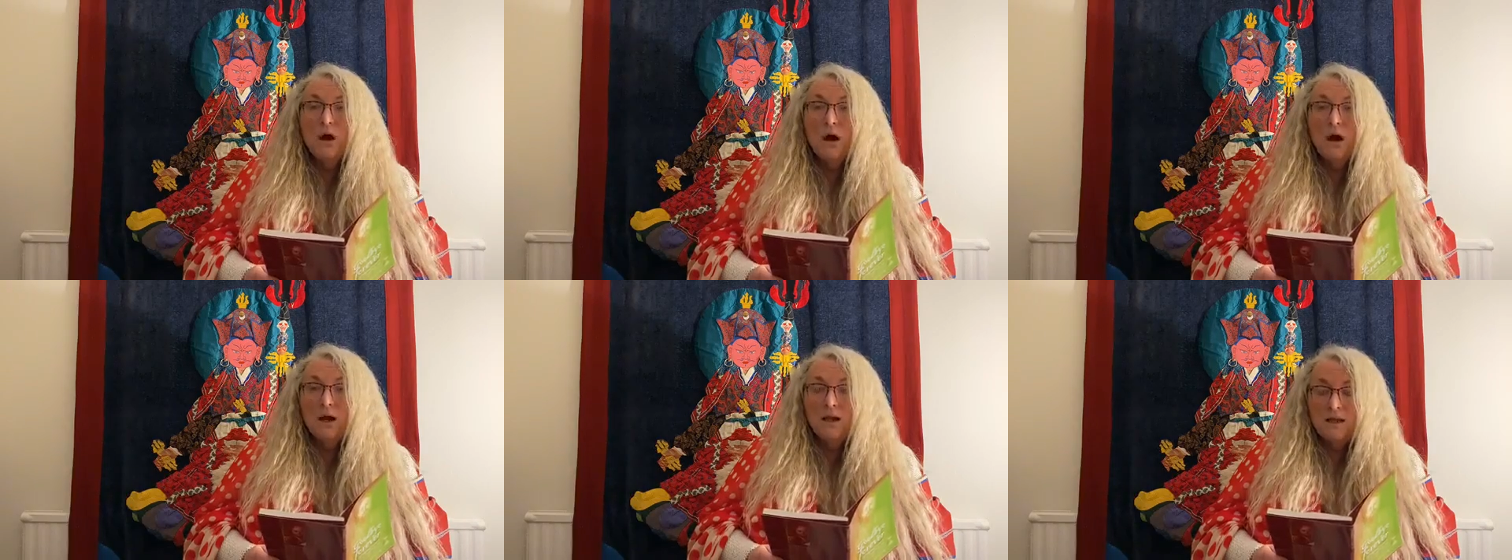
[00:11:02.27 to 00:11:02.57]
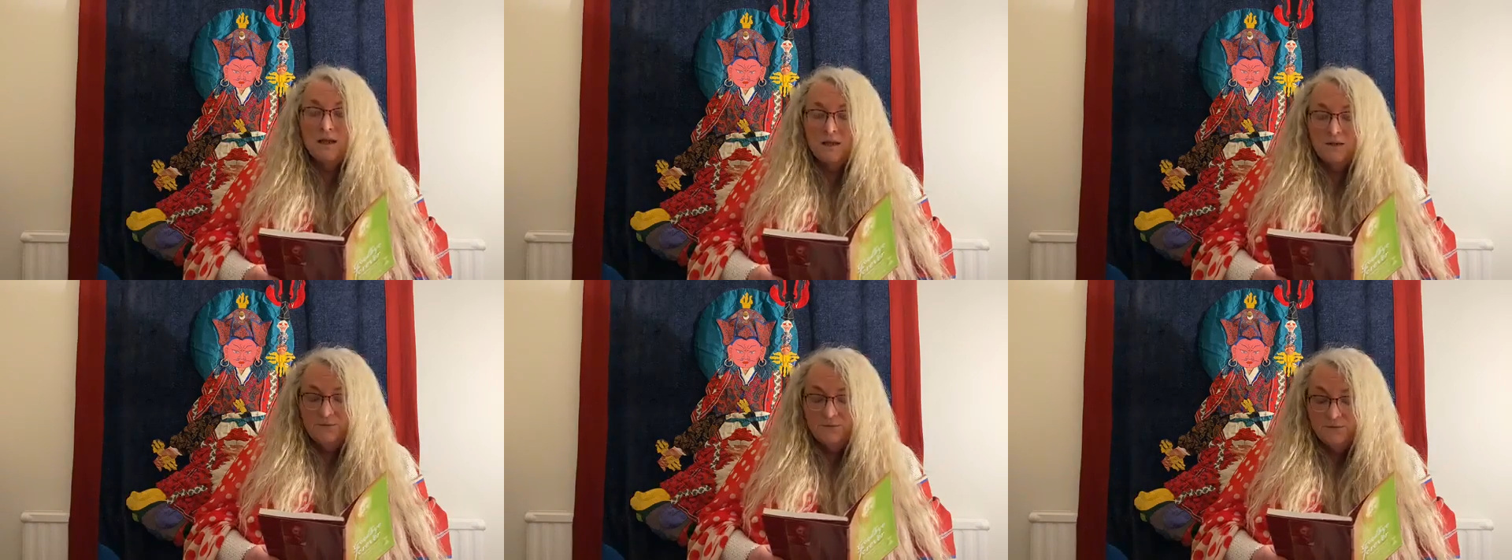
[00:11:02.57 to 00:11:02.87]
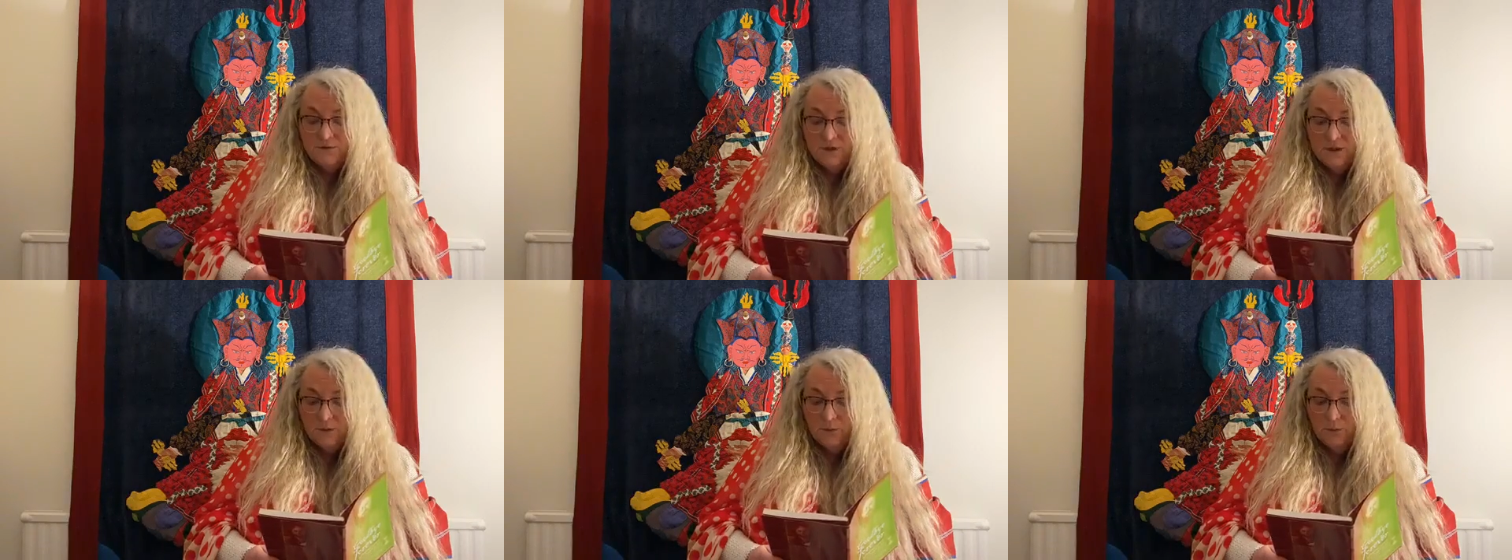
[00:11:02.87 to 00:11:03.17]
I
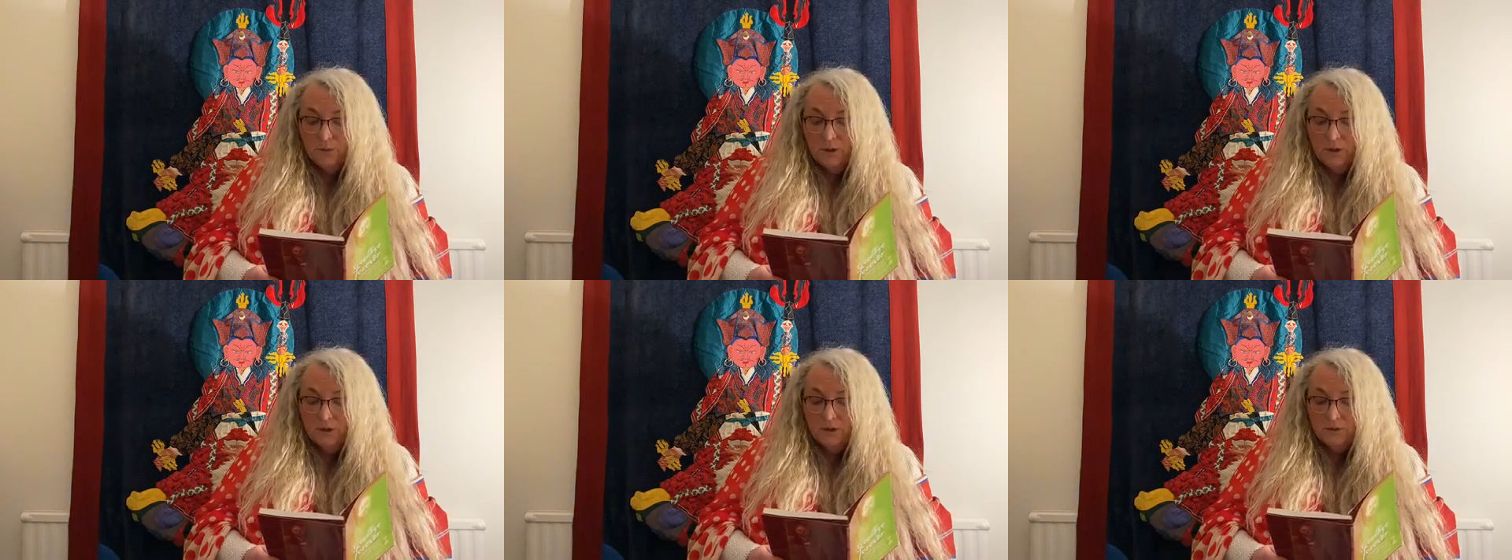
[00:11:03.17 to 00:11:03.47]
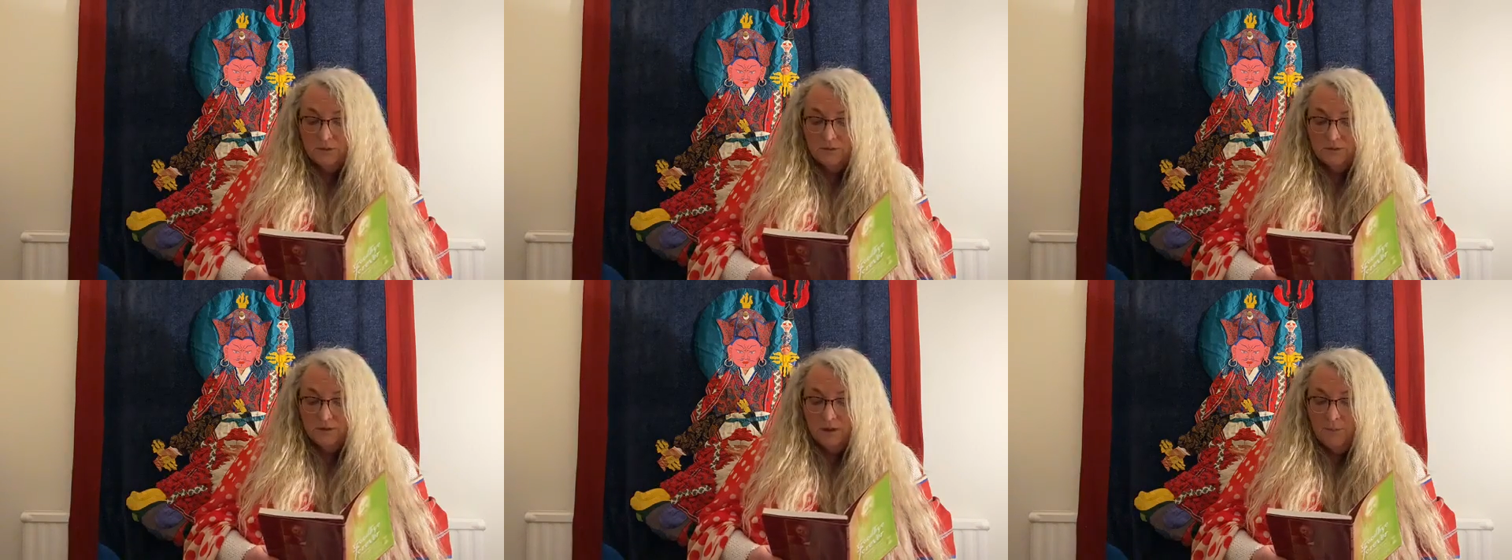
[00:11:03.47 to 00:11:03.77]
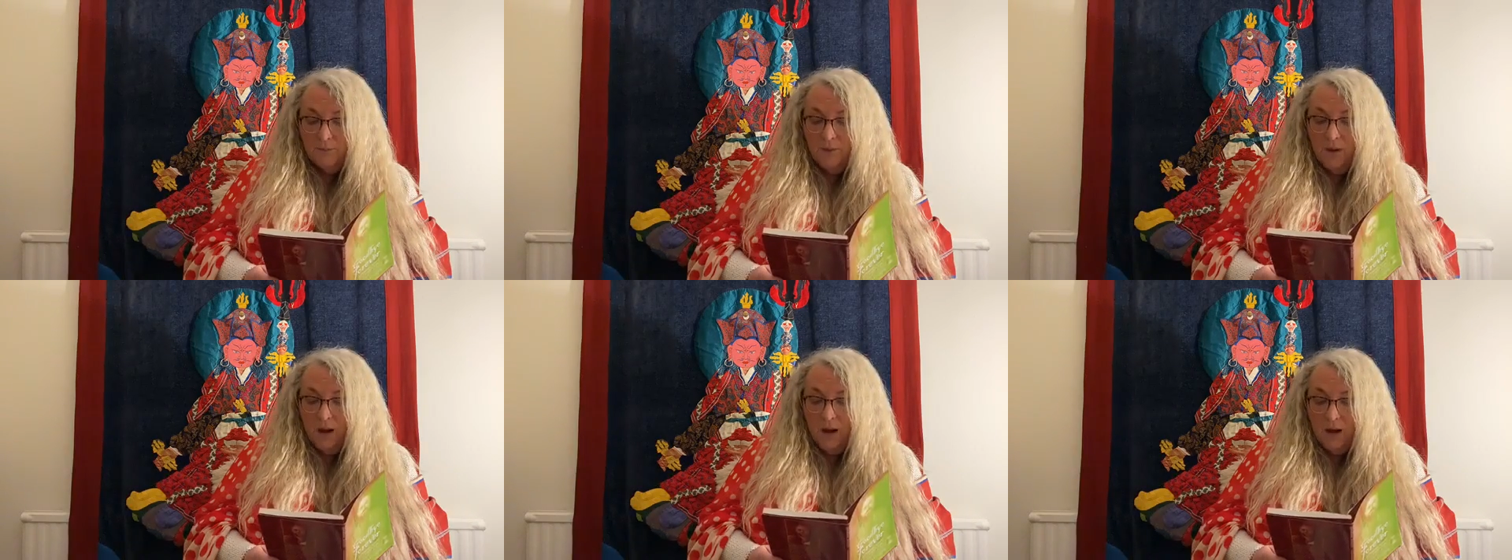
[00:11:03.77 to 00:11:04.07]
lived in a world
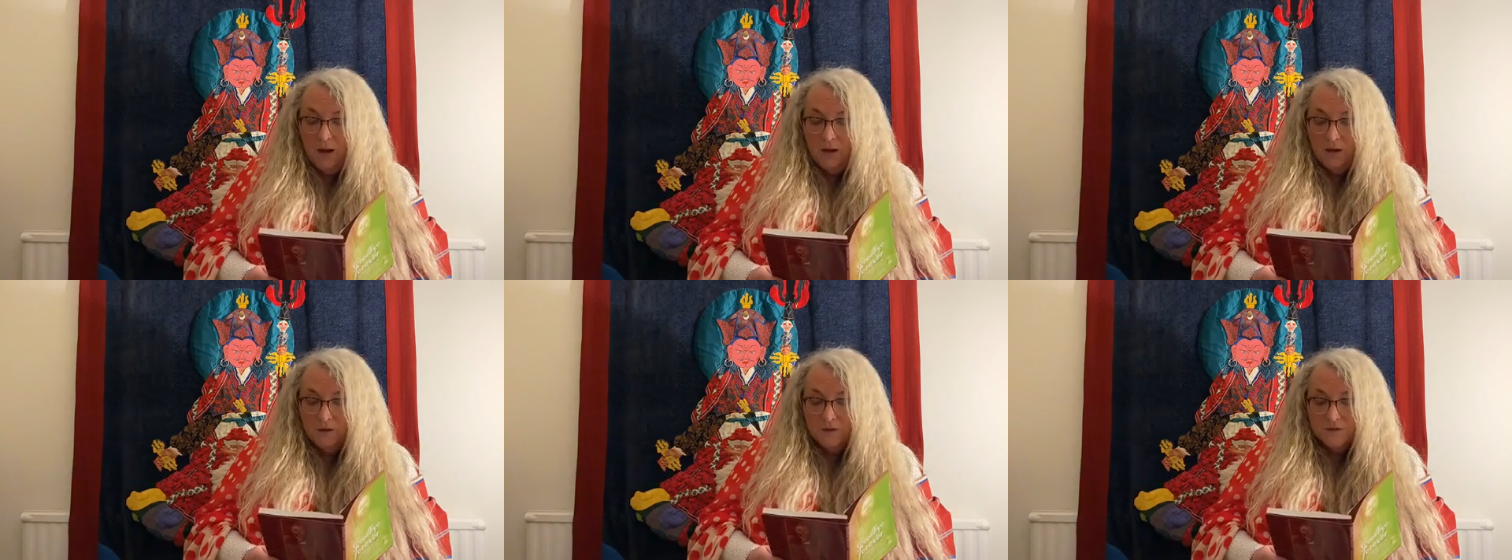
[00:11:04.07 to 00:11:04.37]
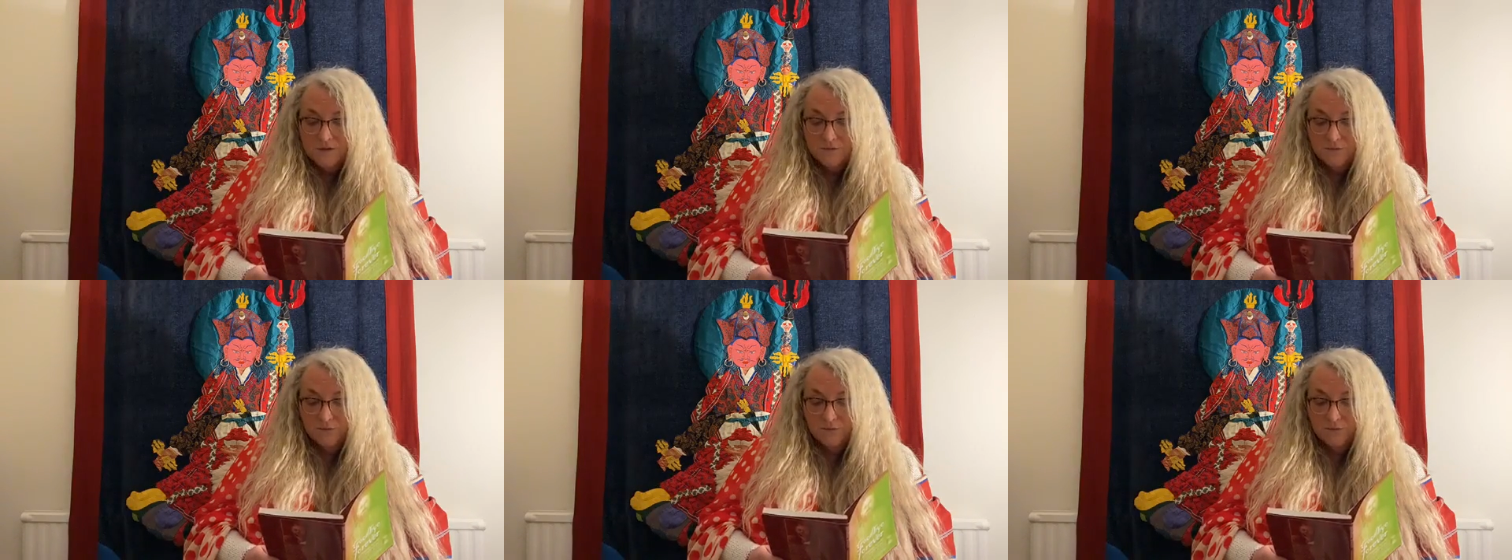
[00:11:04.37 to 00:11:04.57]
apart